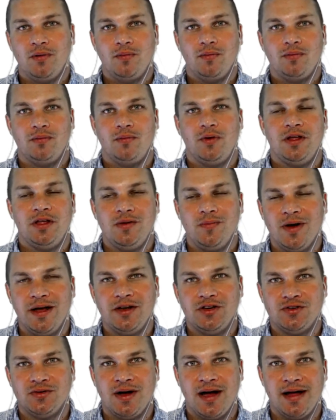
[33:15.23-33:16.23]
What you might
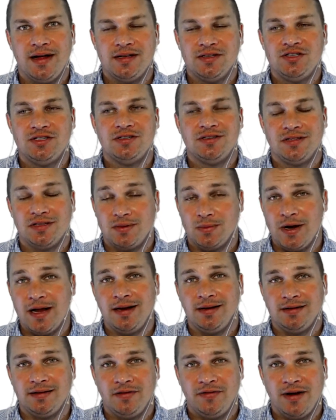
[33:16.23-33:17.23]
try is just
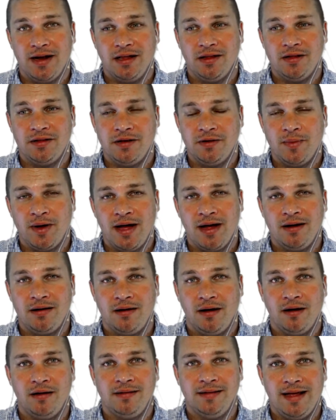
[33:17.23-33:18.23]
threaten to file in their bond
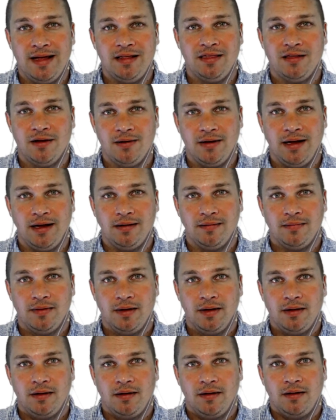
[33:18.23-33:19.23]
on day 30.
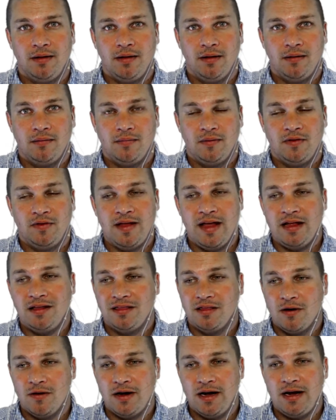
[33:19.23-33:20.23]
It's day
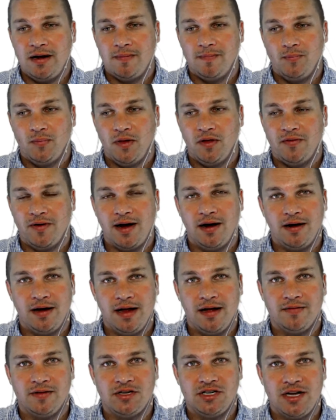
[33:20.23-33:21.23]
30. If I don't
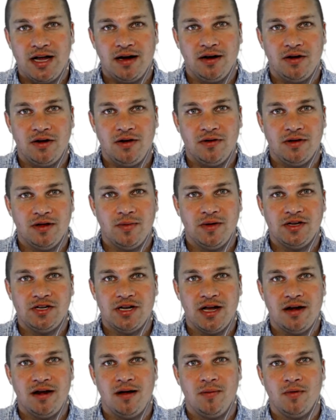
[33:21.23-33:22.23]
have a check or you don't give me a
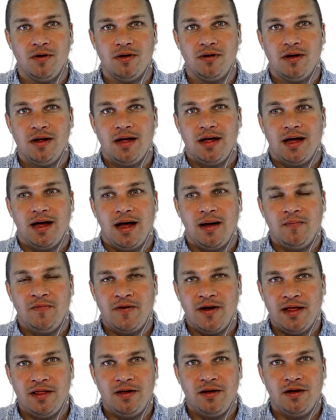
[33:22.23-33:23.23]
check number, I'm
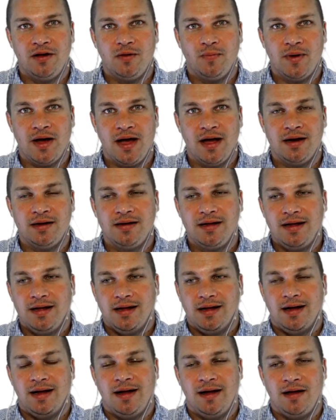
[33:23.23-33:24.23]
filing on your bond.
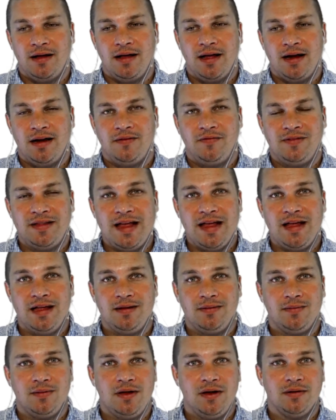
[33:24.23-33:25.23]
And if
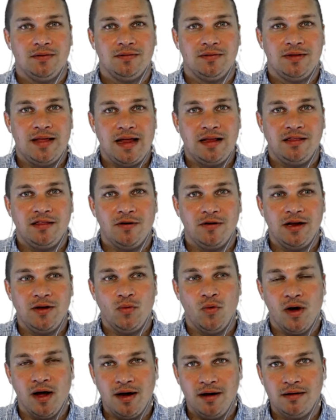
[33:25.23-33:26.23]
day
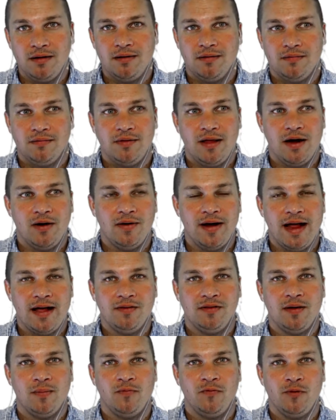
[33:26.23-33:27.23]
31, they don't have
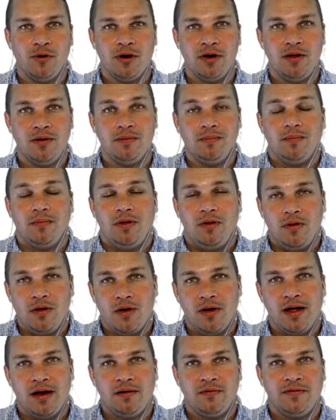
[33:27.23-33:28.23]
something for you, you go
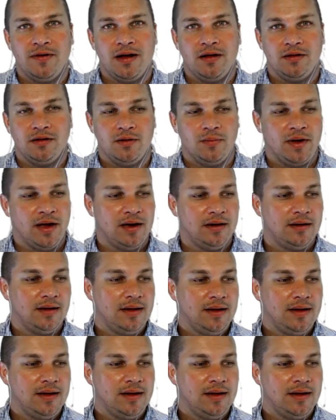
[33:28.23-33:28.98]
ahead and file on their bond.